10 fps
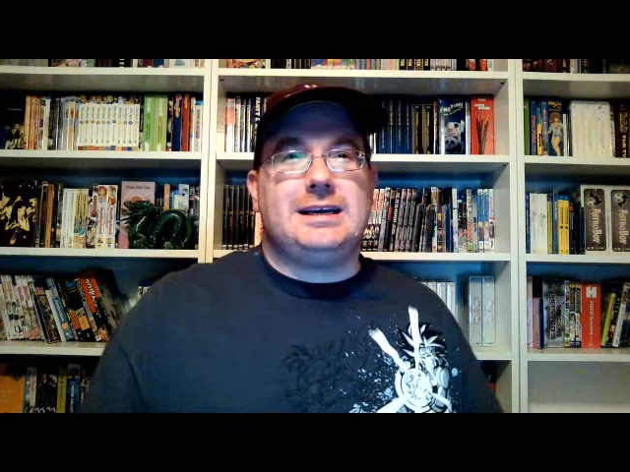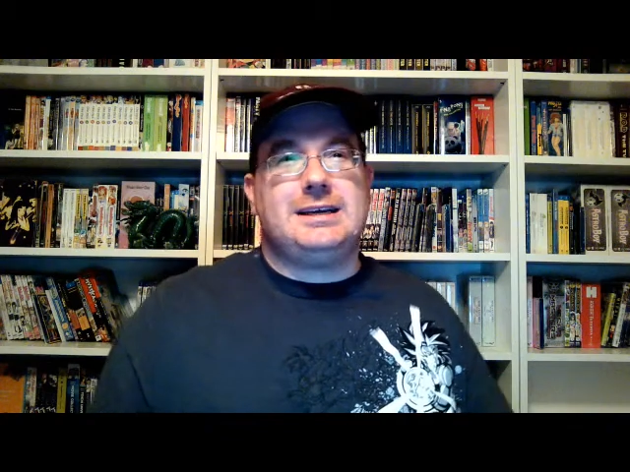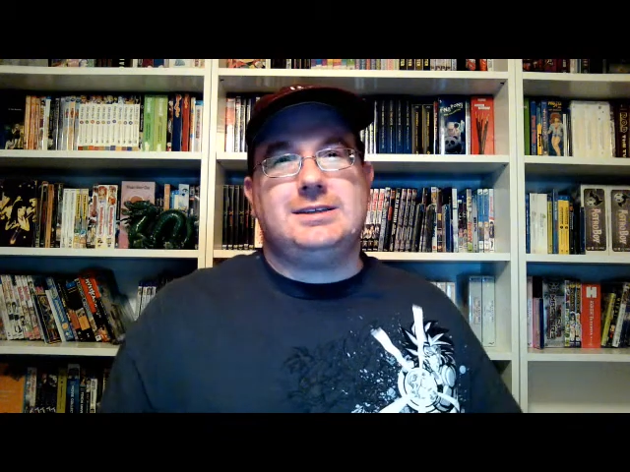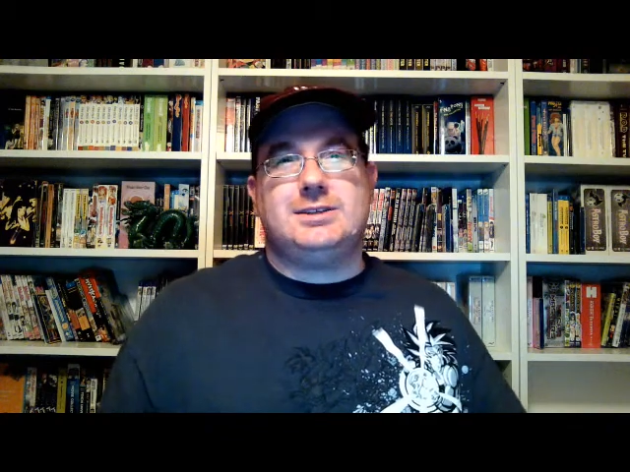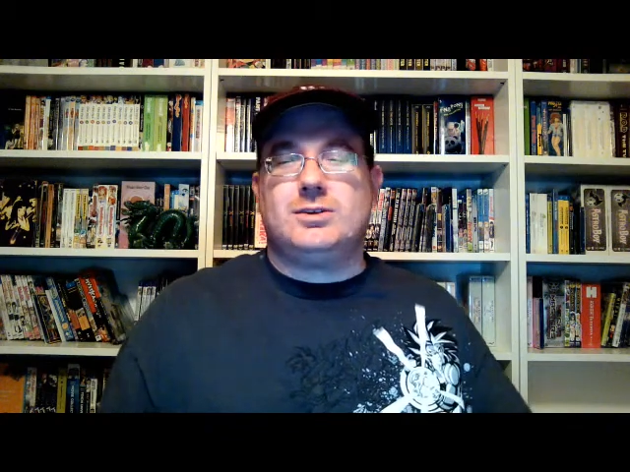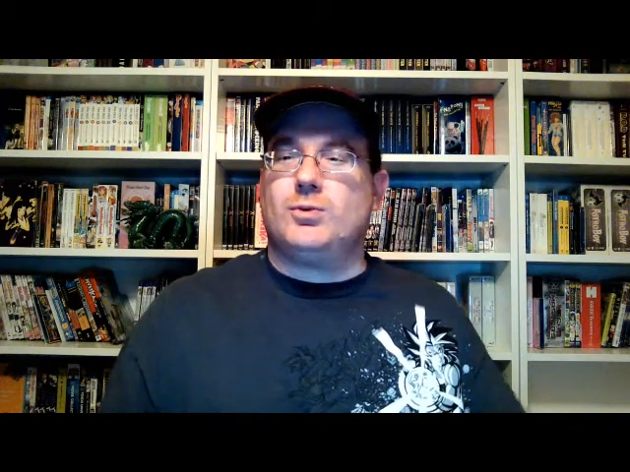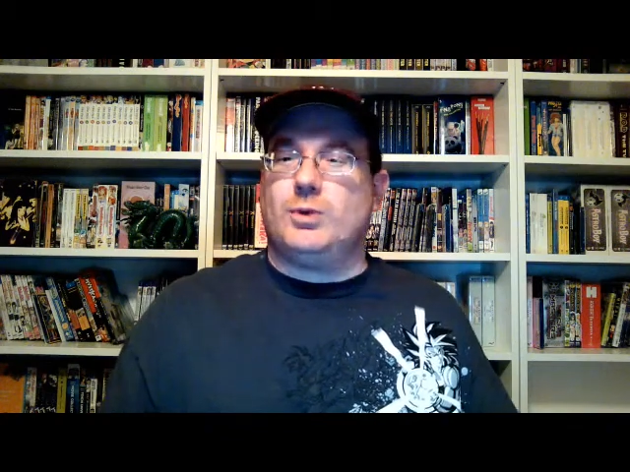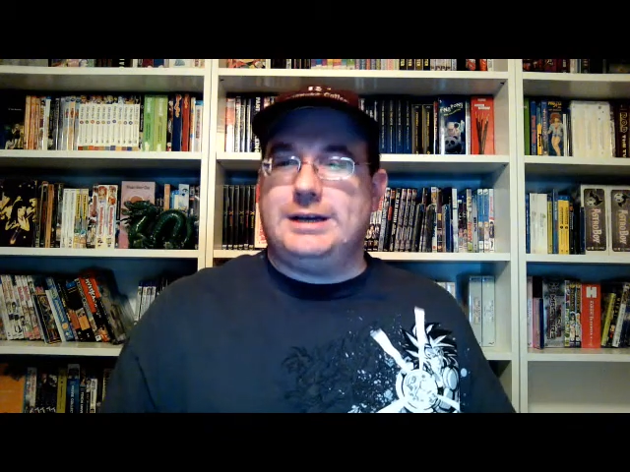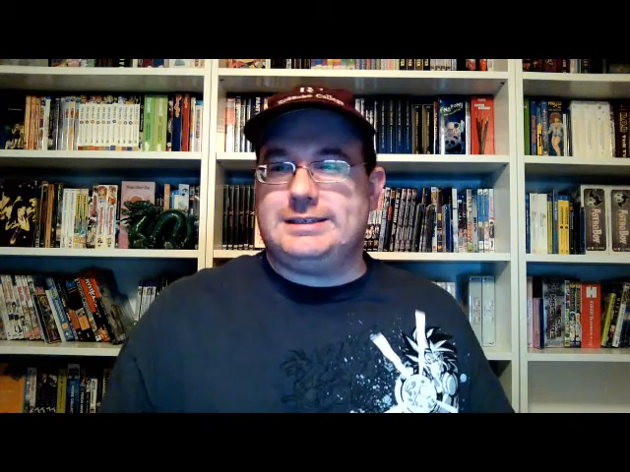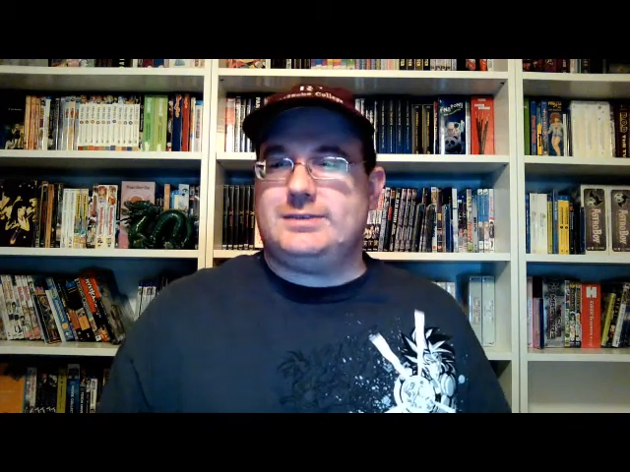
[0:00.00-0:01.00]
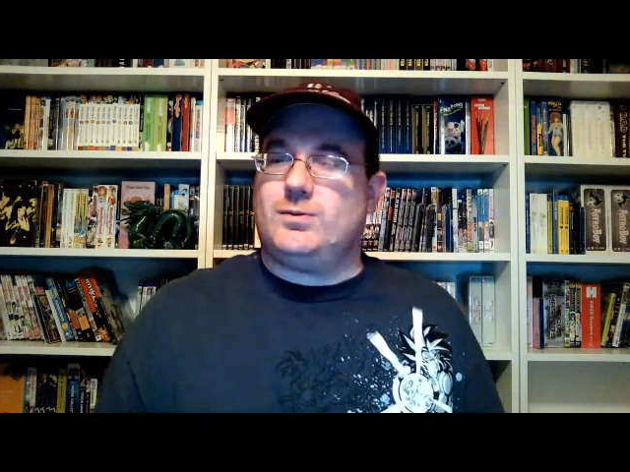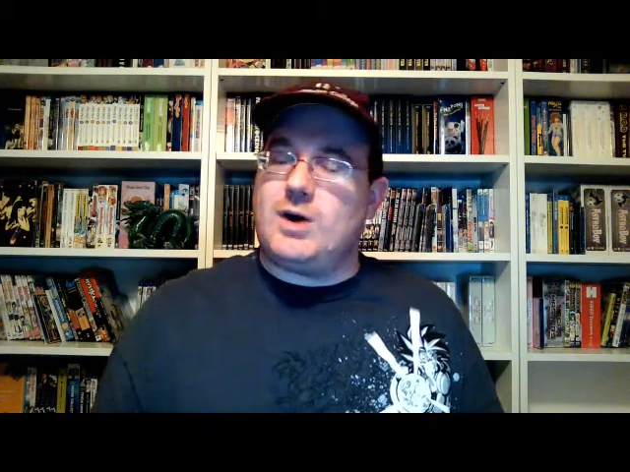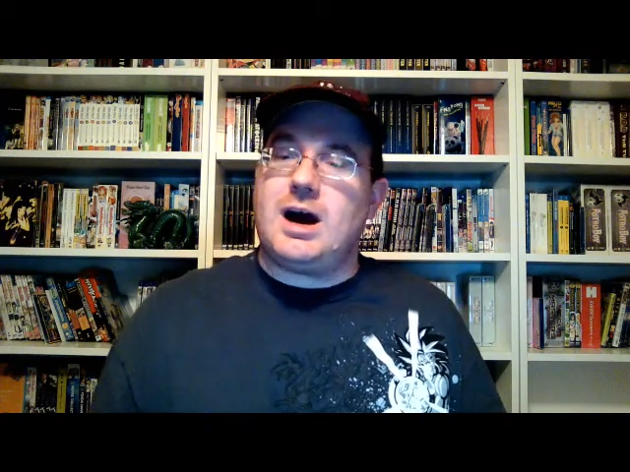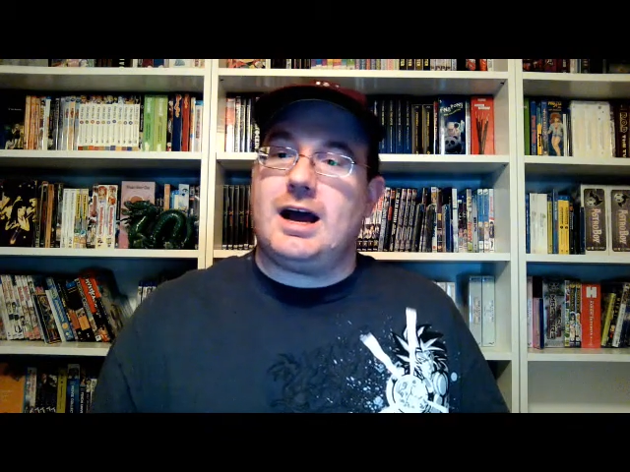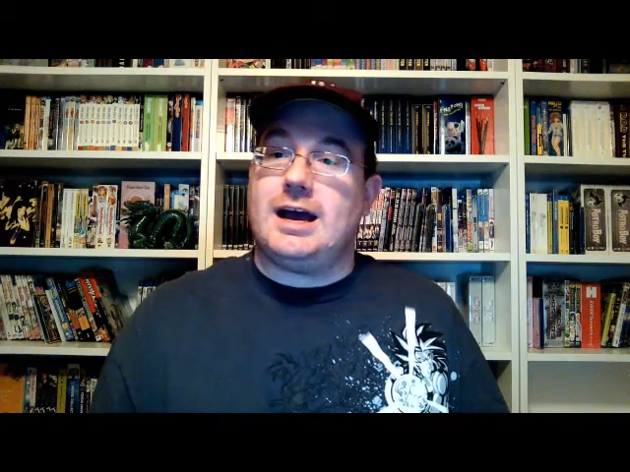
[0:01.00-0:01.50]
is the reason
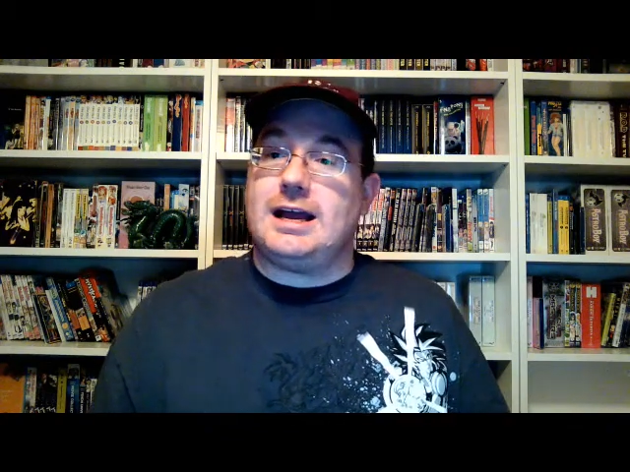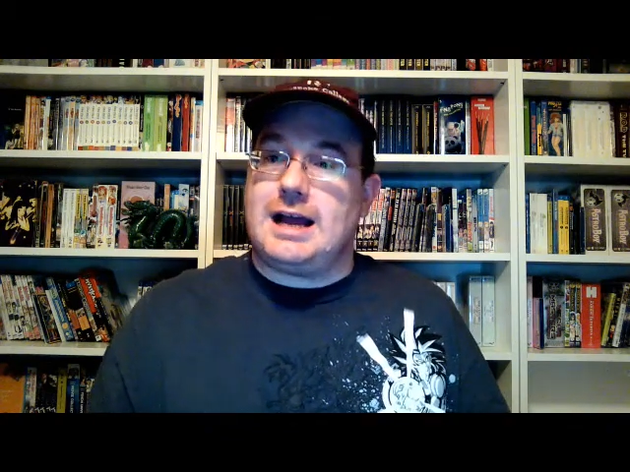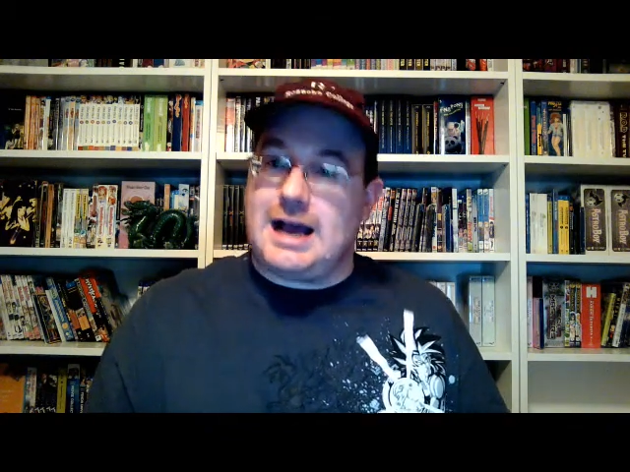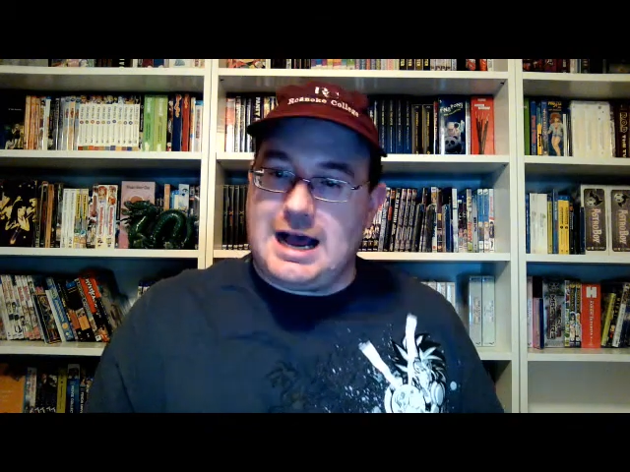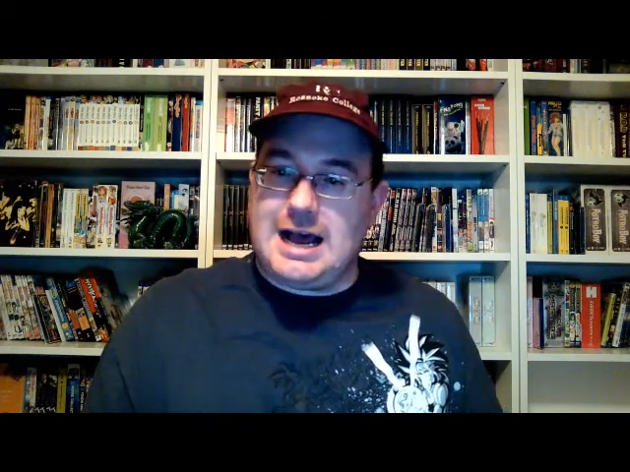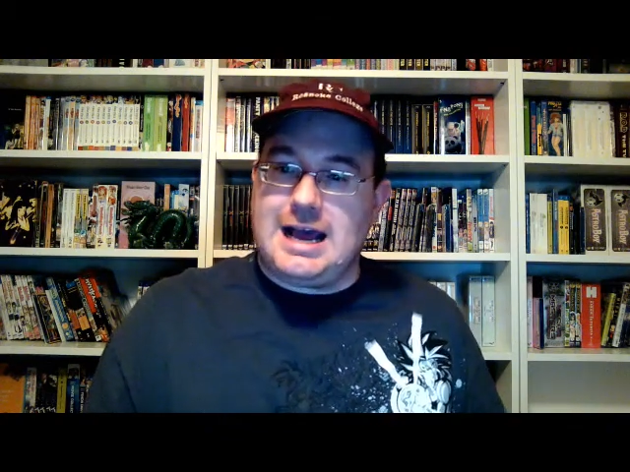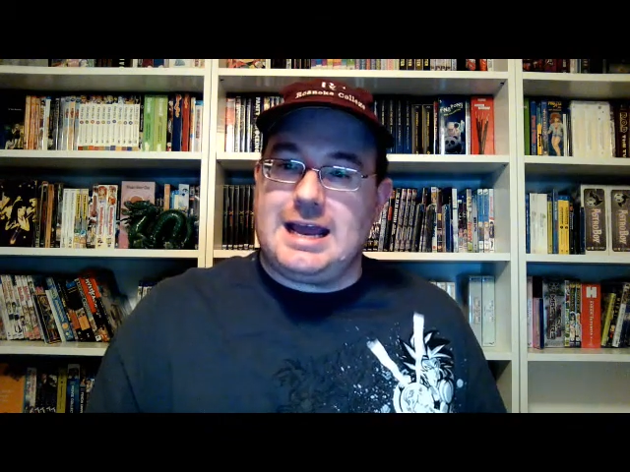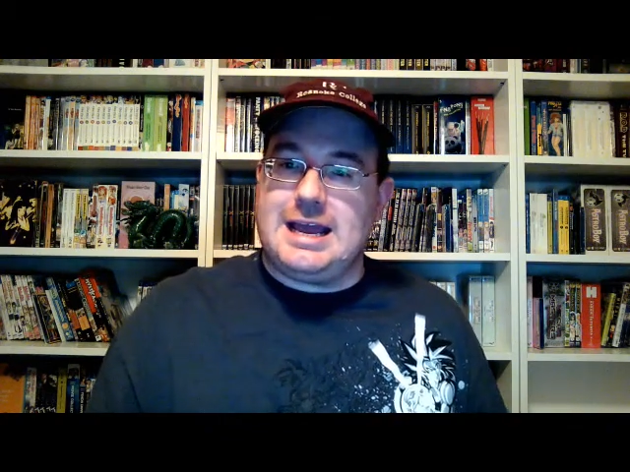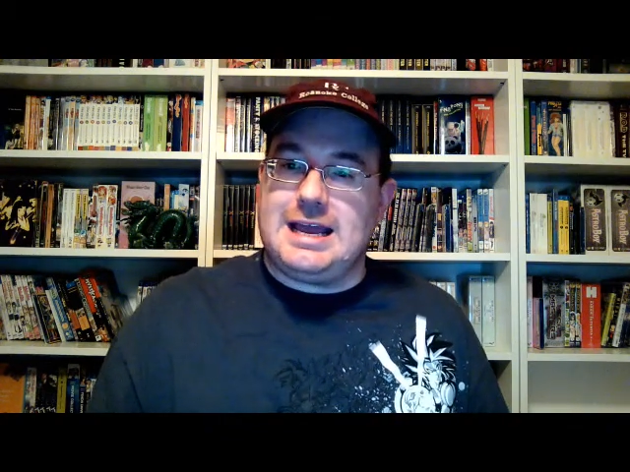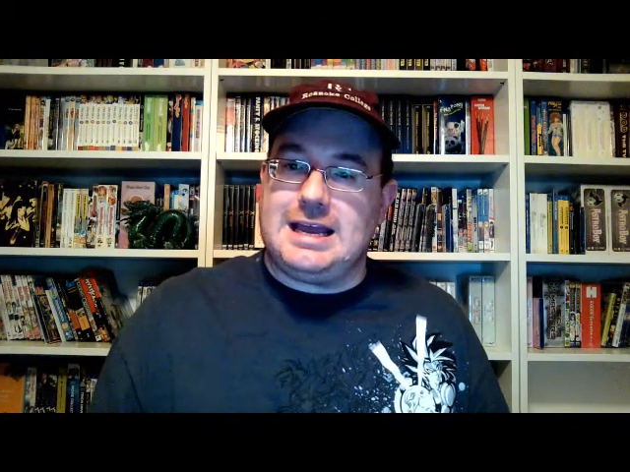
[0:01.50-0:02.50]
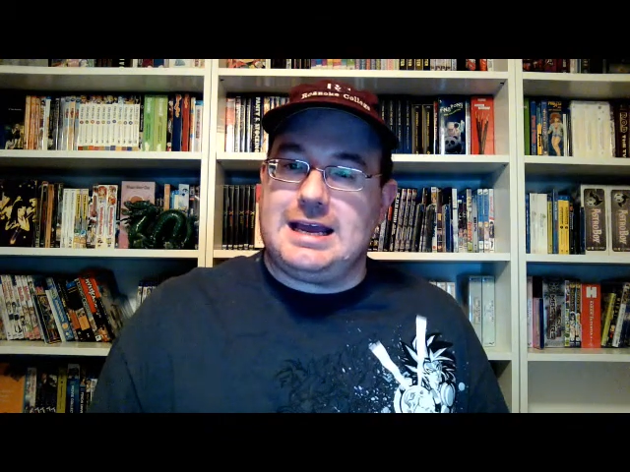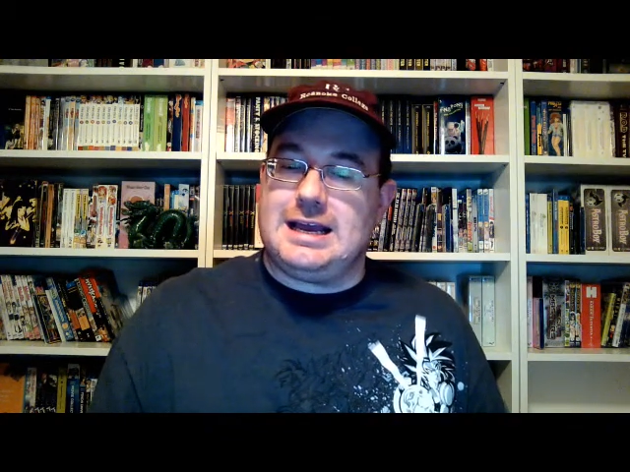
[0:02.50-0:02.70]
why I